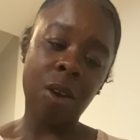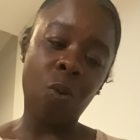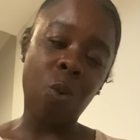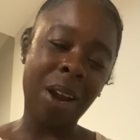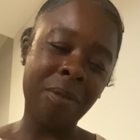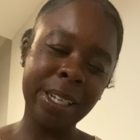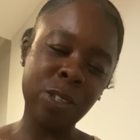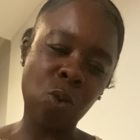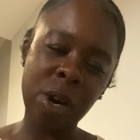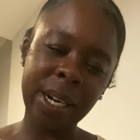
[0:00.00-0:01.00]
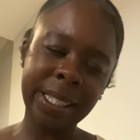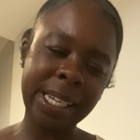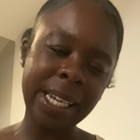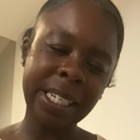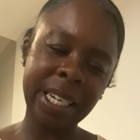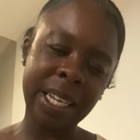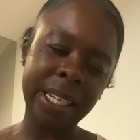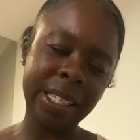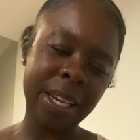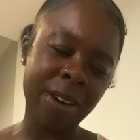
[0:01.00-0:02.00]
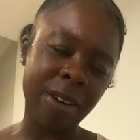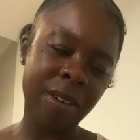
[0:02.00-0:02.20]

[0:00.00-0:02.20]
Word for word: Whatever this organization is here.